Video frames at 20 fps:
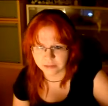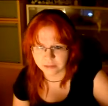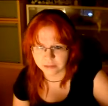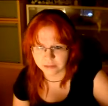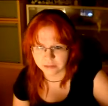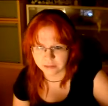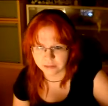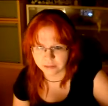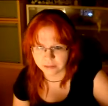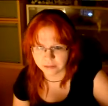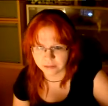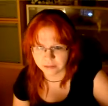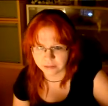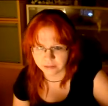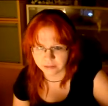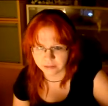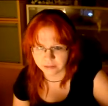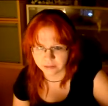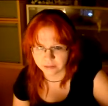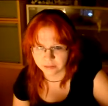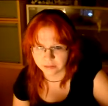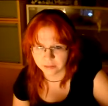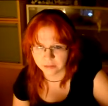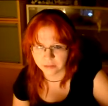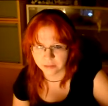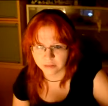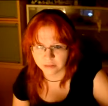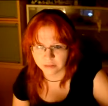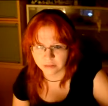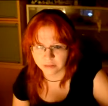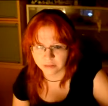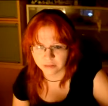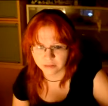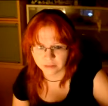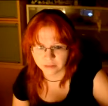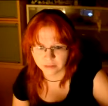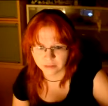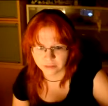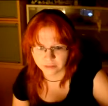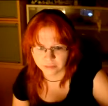
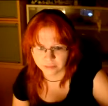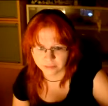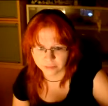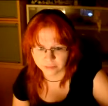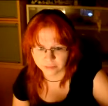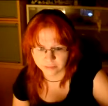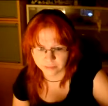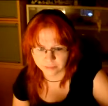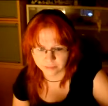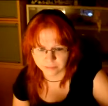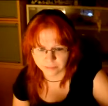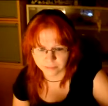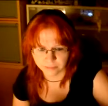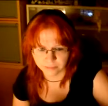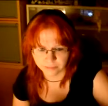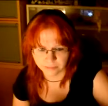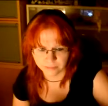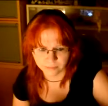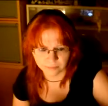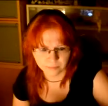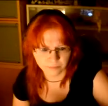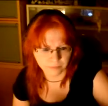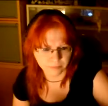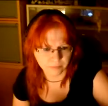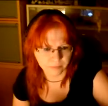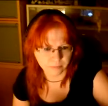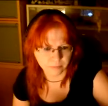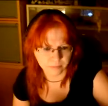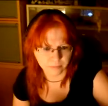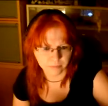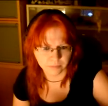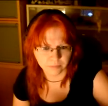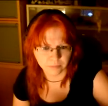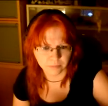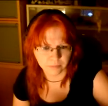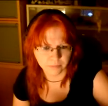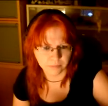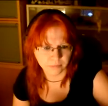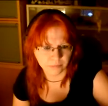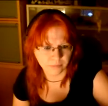
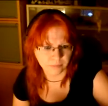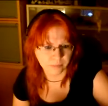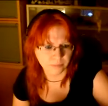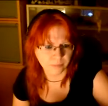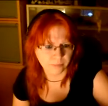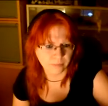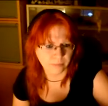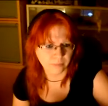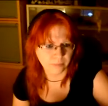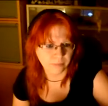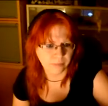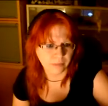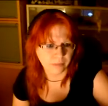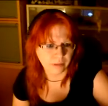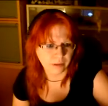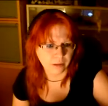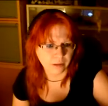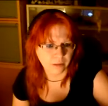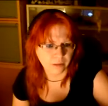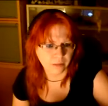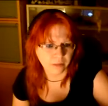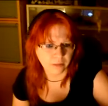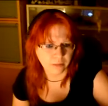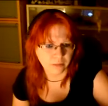Nothing is said.